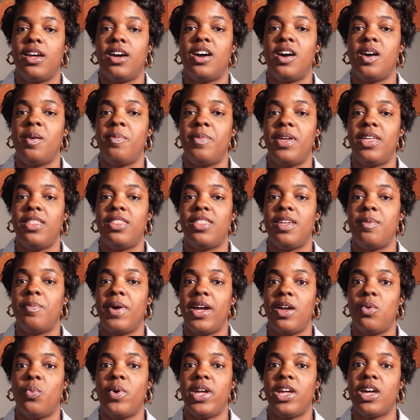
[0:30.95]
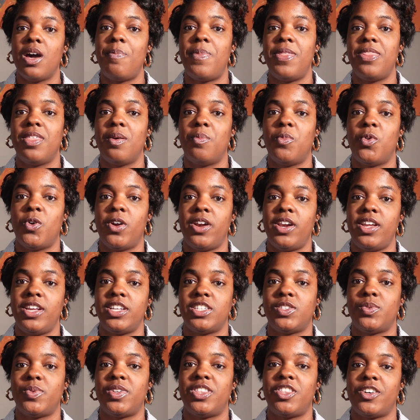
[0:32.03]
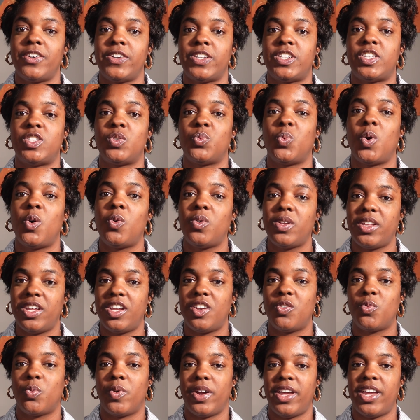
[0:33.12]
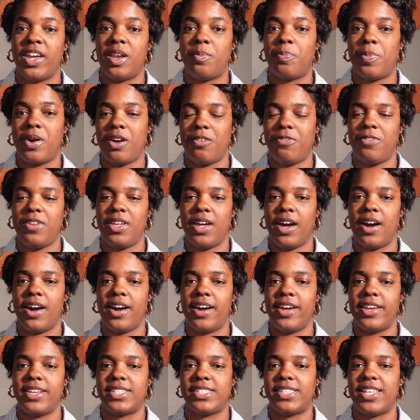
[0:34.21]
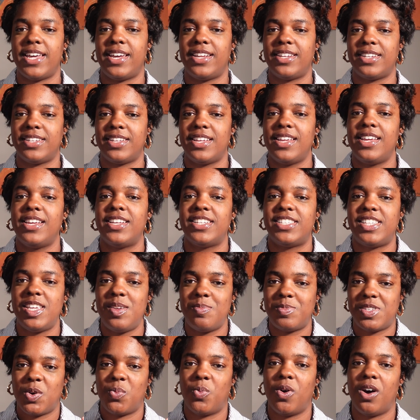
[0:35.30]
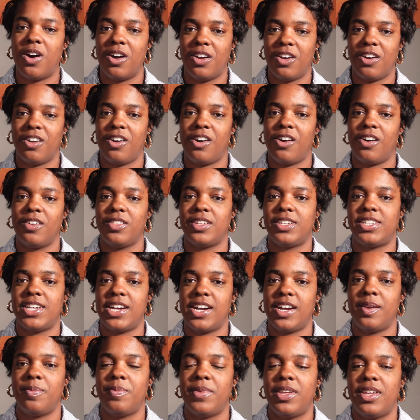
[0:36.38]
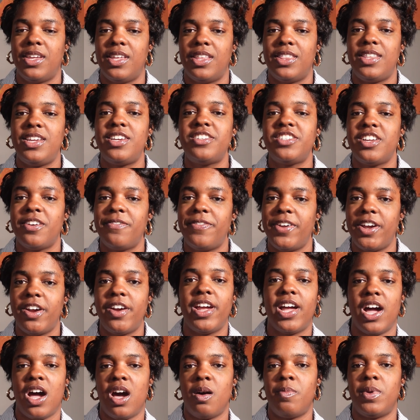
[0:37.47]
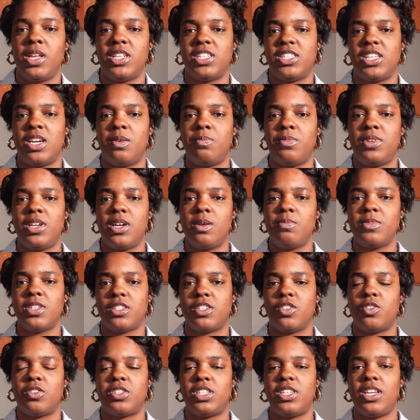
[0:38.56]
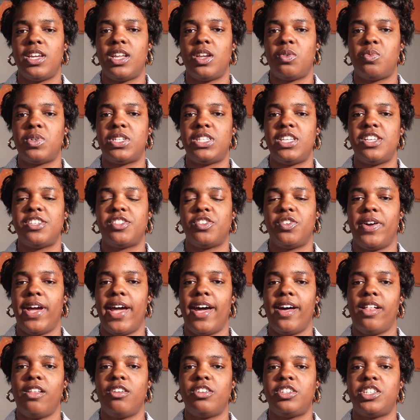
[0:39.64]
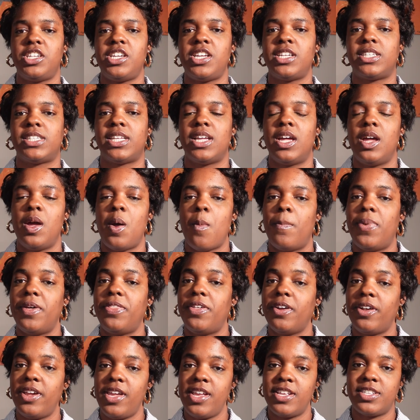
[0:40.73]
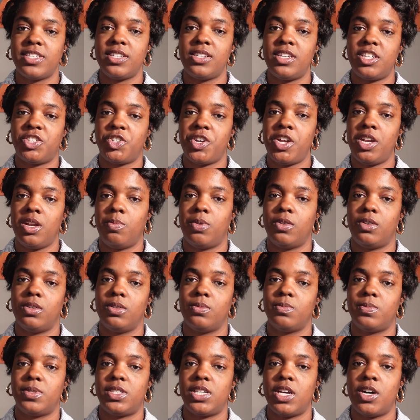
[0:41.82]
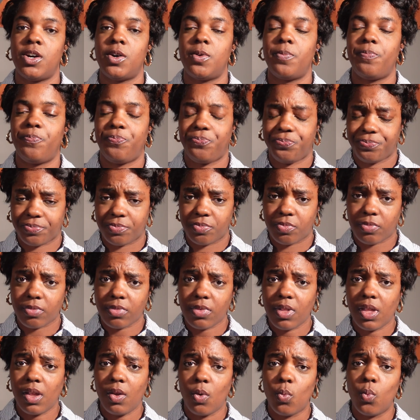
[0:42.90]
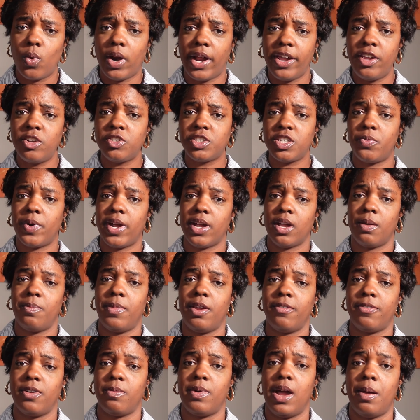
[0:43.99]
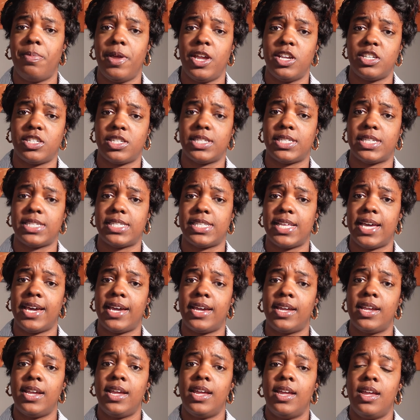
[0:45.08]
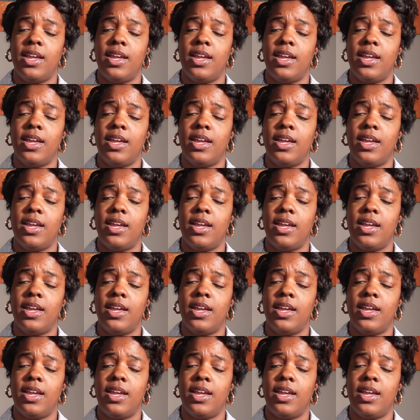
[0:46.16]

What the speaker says: And they might wake up in the mornings with those swollen, red, puffy eyes that seem to water all the time. These are very common symptoms associated with seasonal allergies, but they're easily treatable. So what I usually recommend for my patients is that